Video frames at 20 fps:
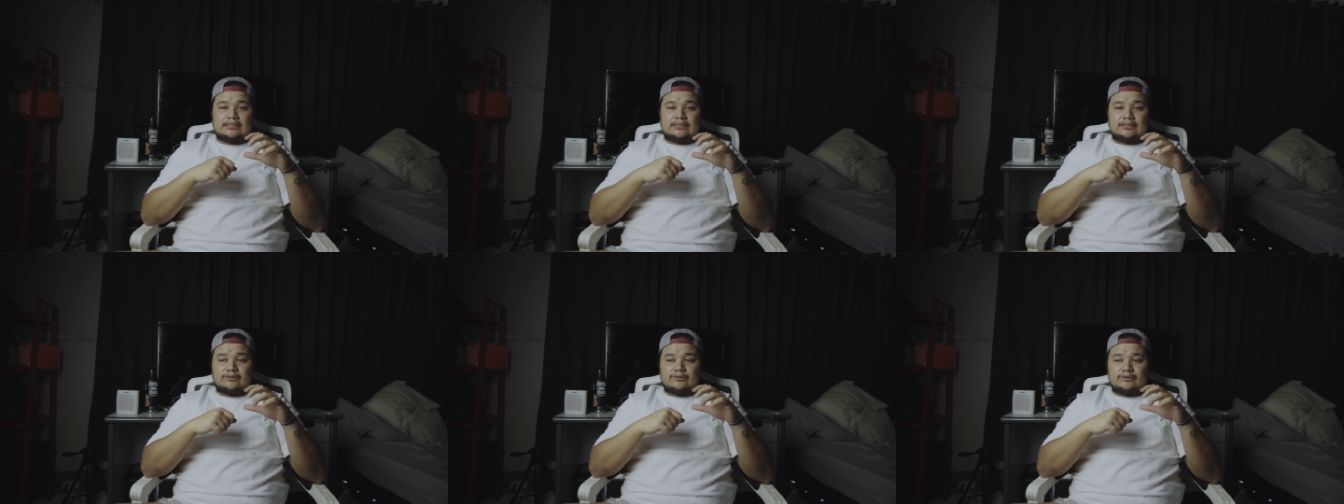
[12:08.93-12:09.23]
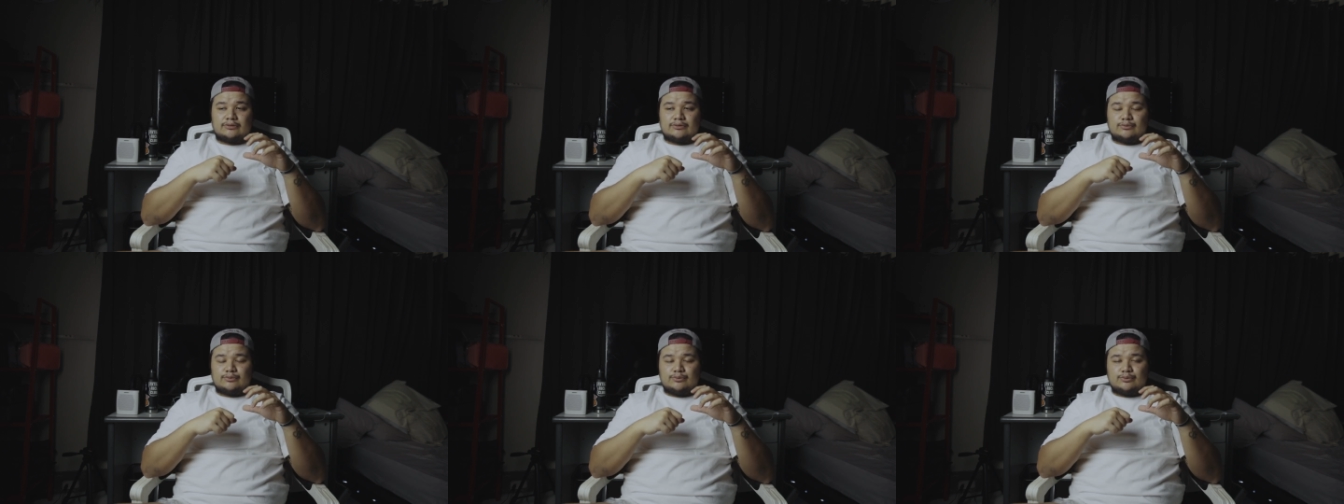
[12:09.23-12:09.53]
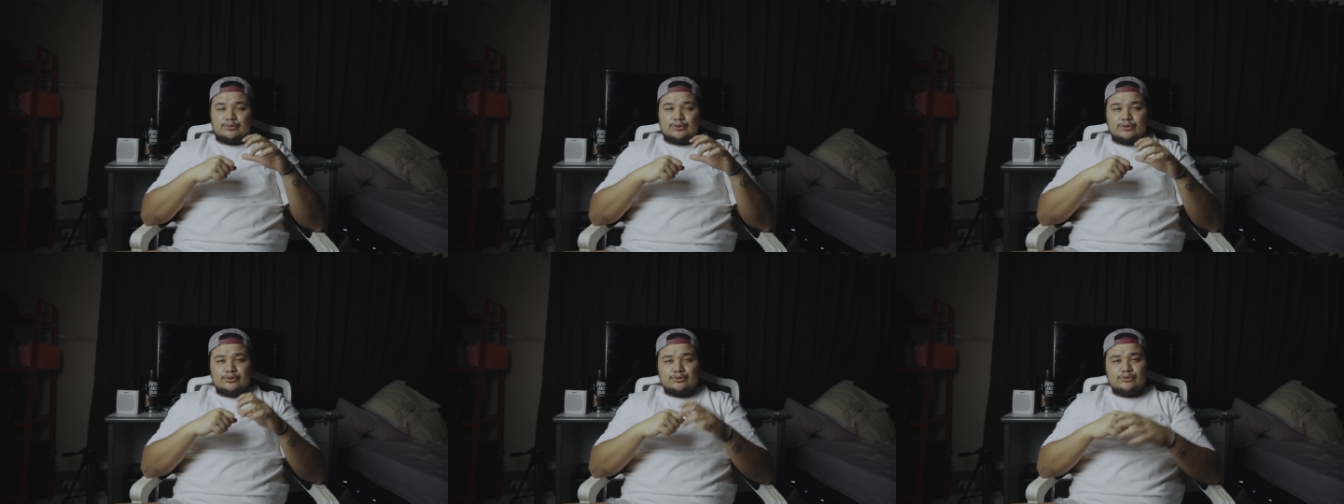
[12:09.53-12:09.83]
So,
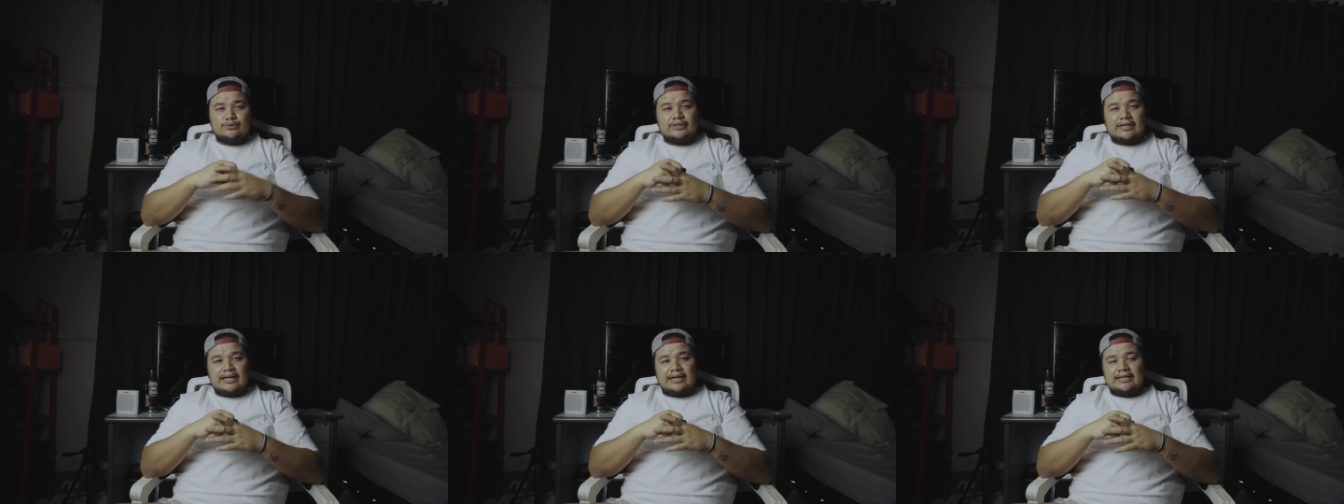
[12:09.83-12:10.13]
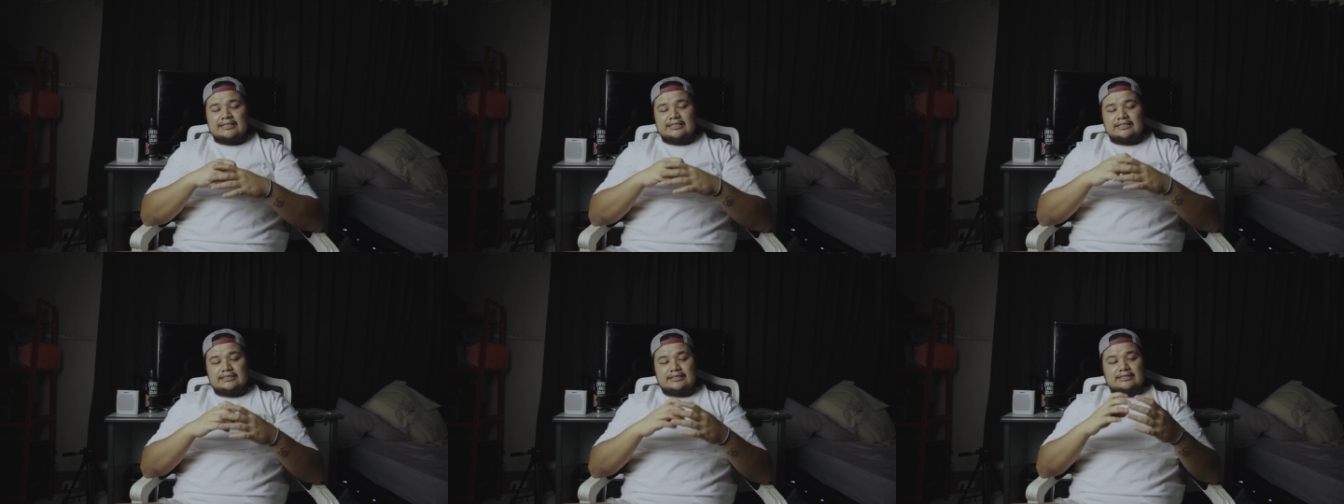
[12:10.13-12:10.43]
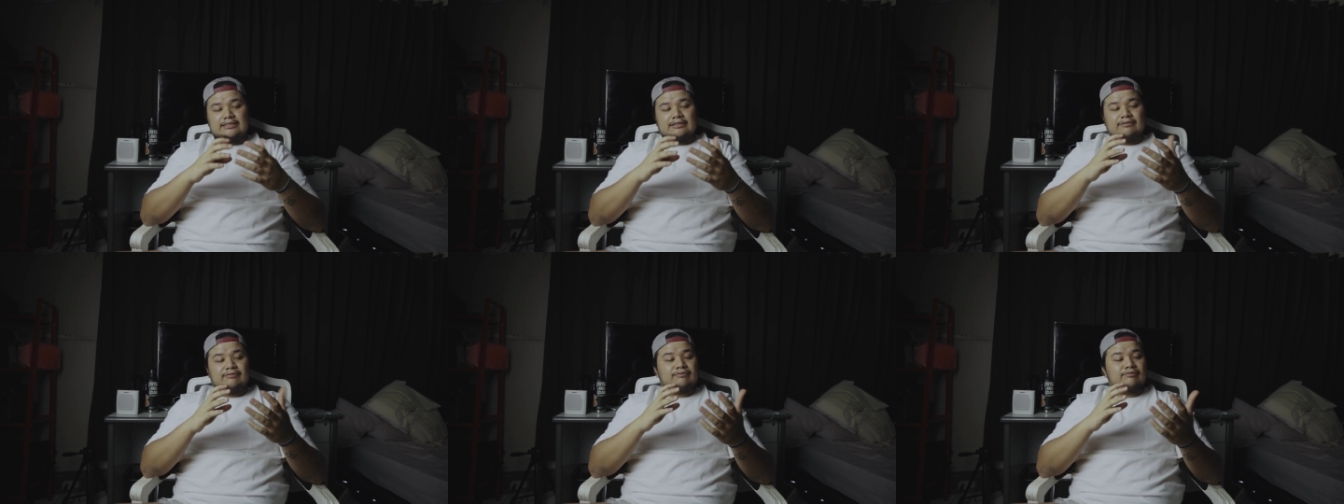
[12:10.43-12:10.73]
you
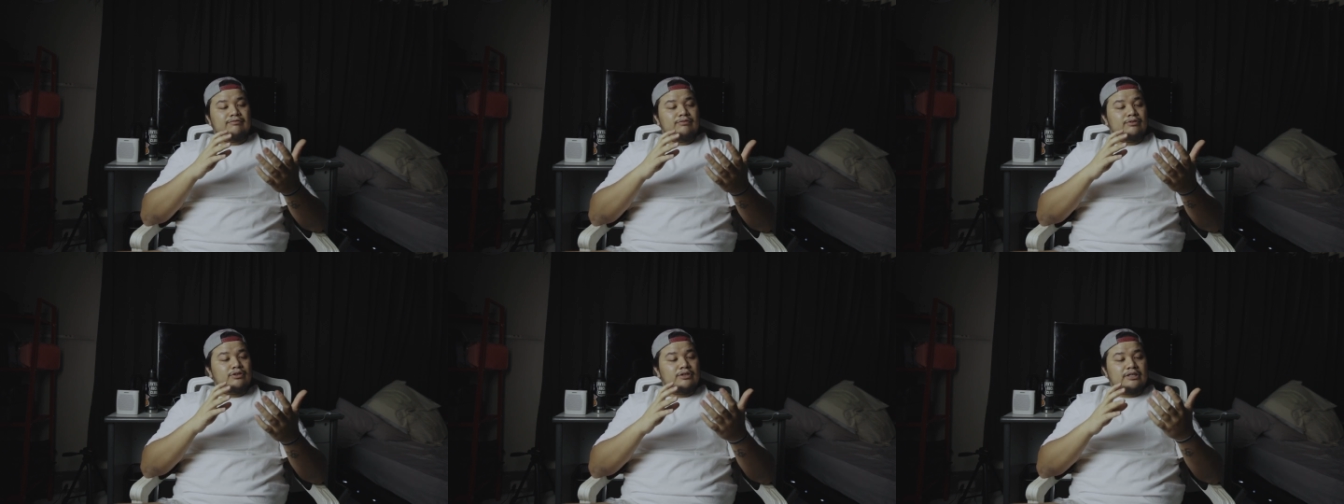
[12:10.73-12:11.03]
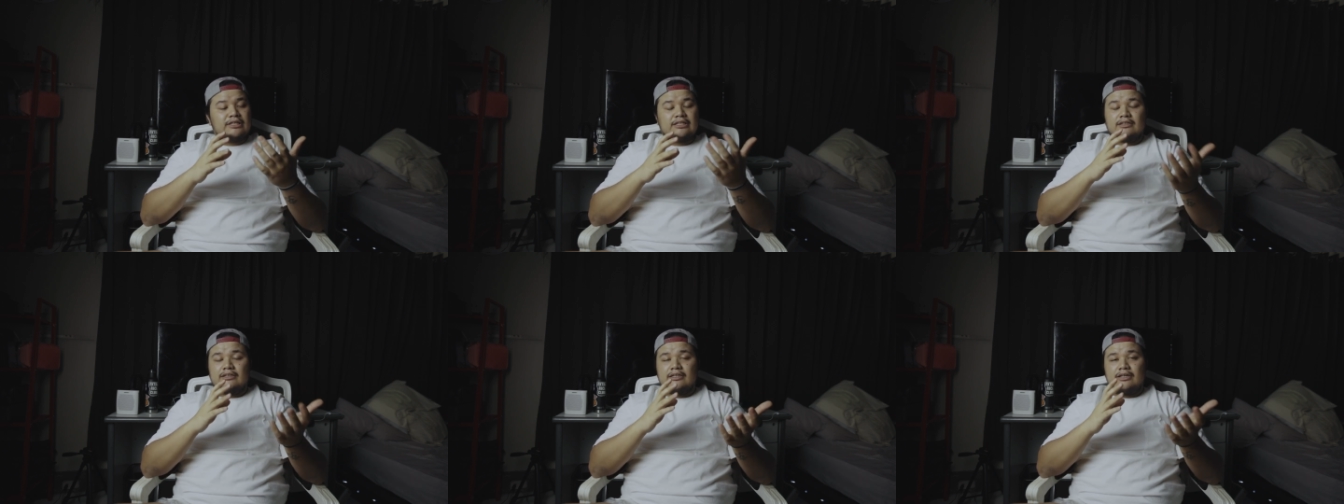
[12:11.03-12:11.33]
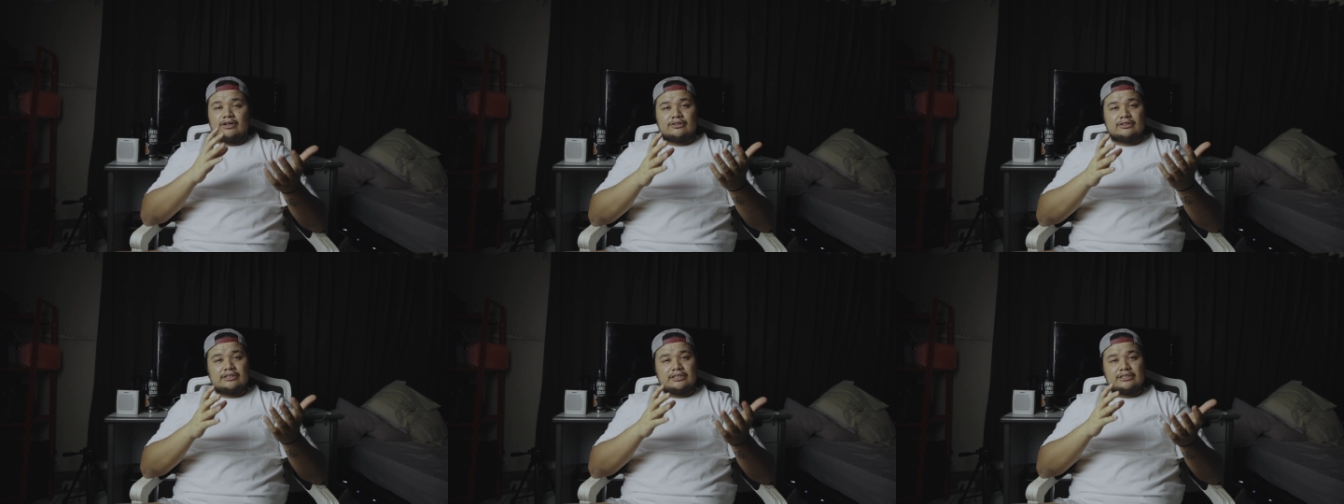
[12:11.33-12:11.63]
guys, if you're in a
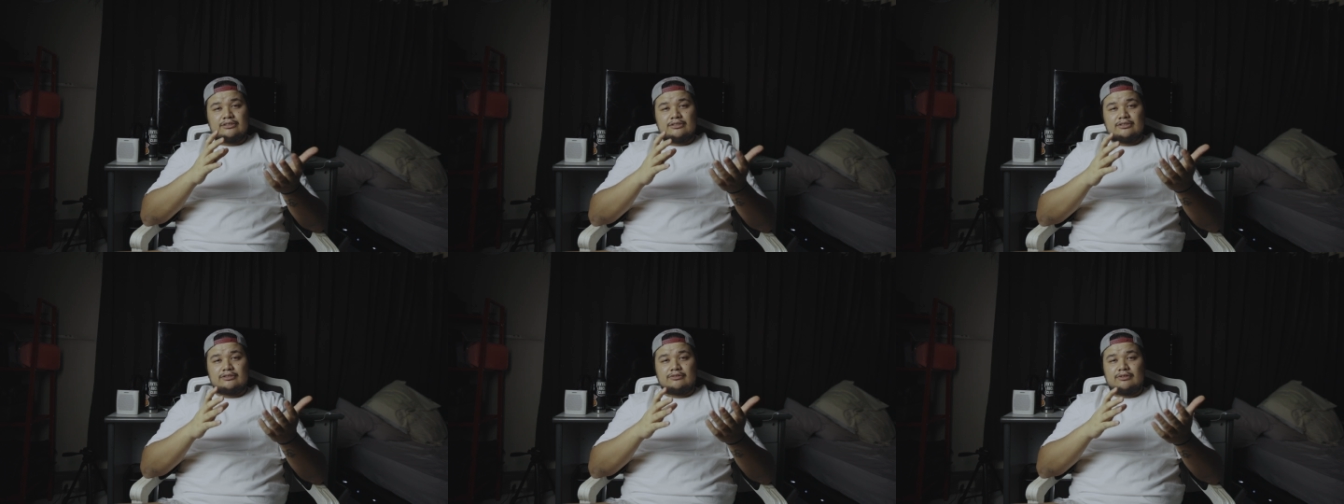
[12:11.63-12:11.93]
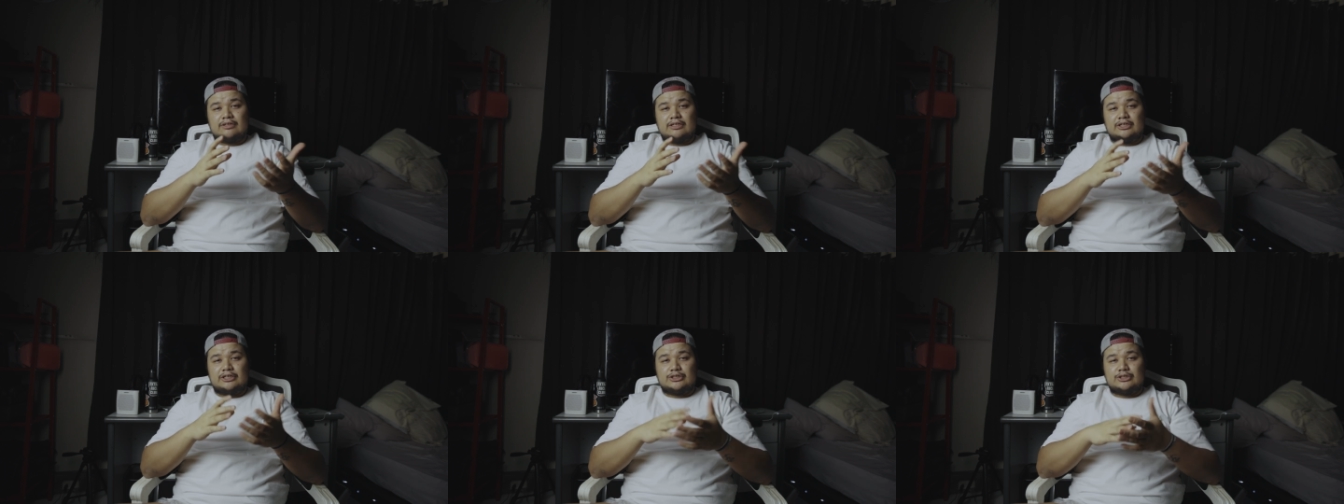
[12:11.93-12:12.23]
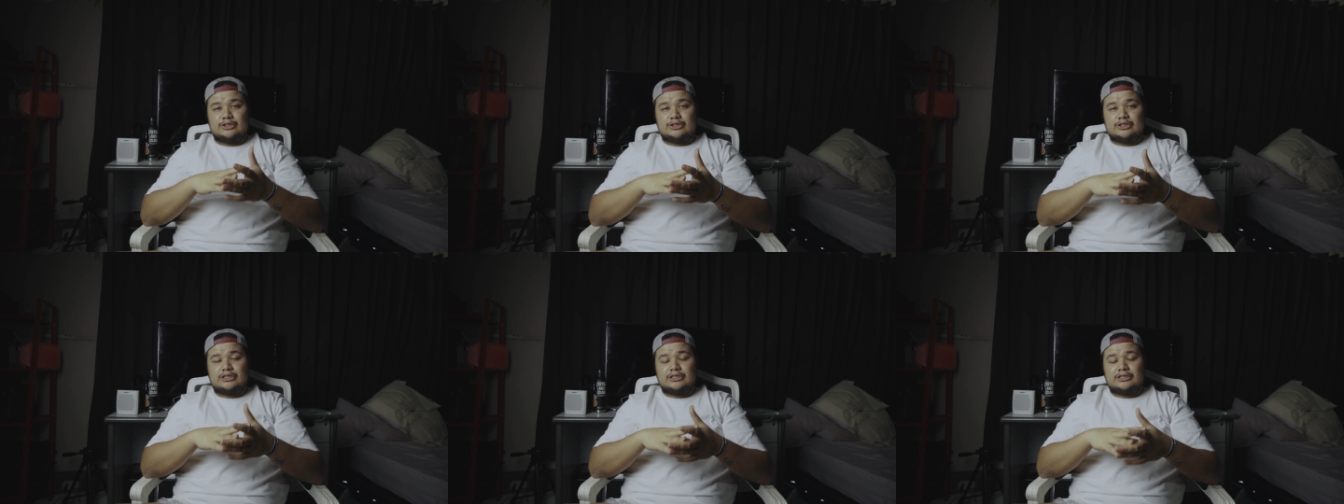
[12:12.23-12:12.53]
long distance
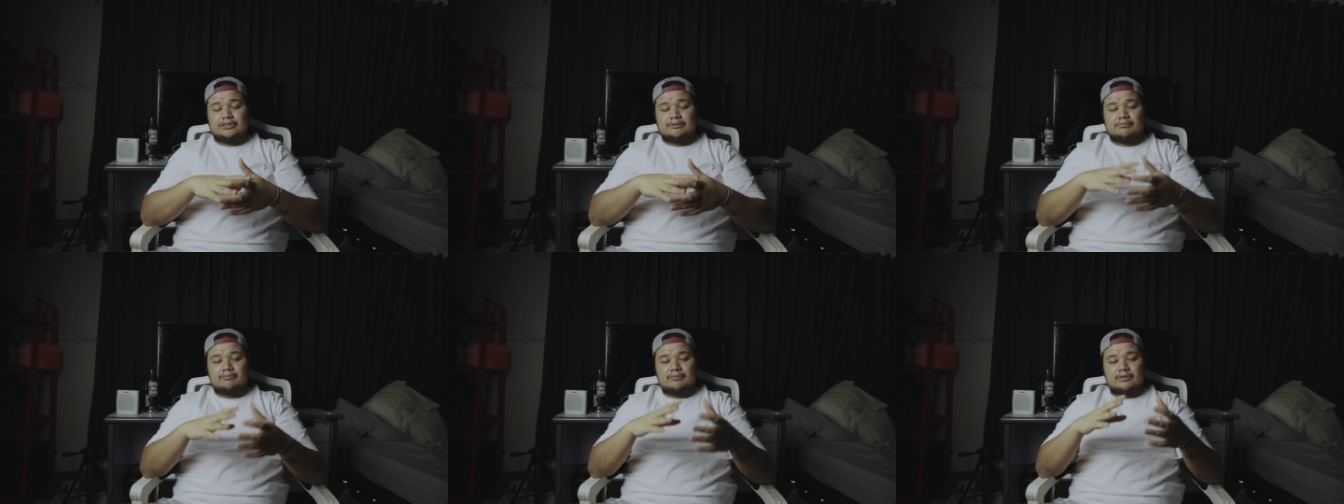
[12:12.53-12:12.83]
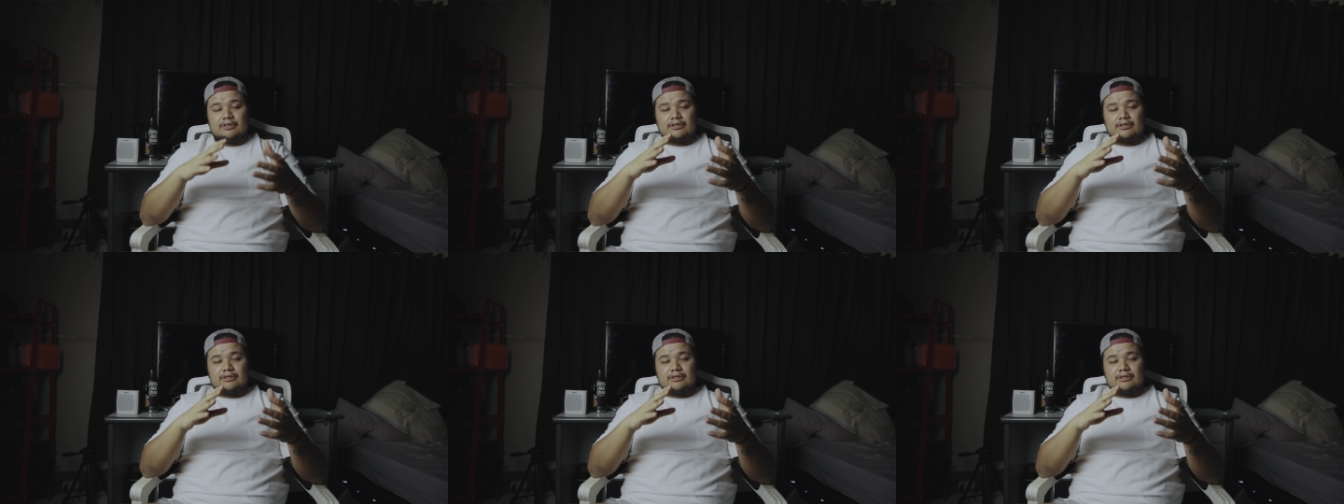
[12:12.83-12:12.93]
relationship,